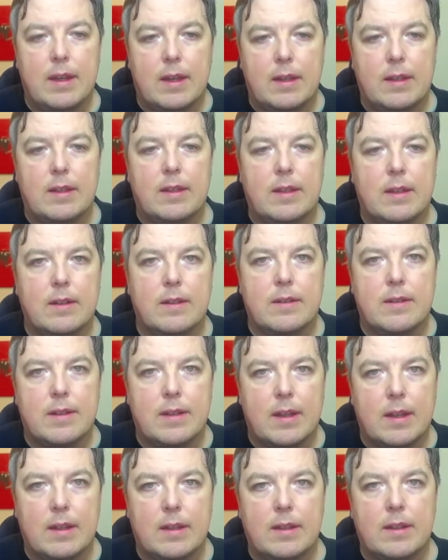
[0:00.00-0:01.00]
and years
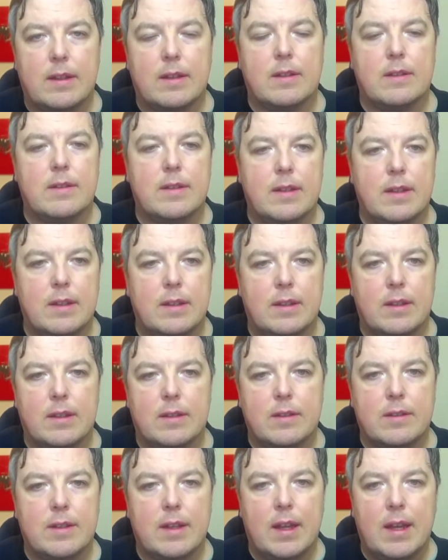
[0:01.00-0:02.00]
and years and years.